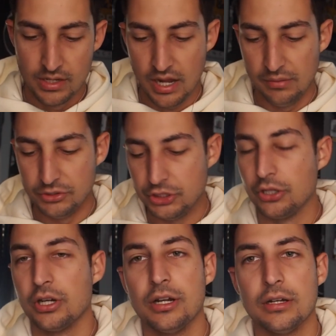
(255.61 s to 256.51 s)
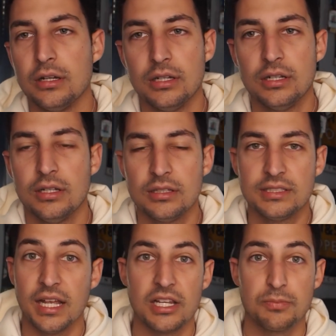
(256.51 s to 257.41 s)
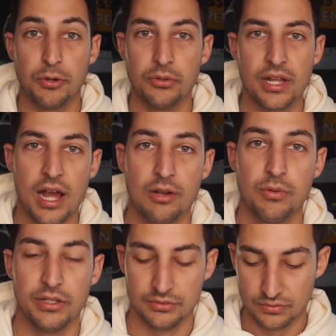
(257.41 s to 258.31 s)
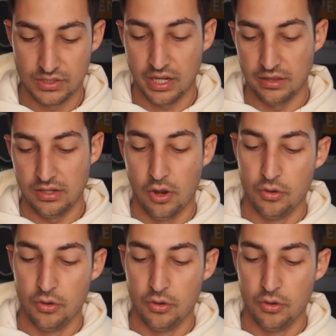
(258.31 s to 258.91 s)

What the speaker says: I'm sure Tennis Pro Doc will cut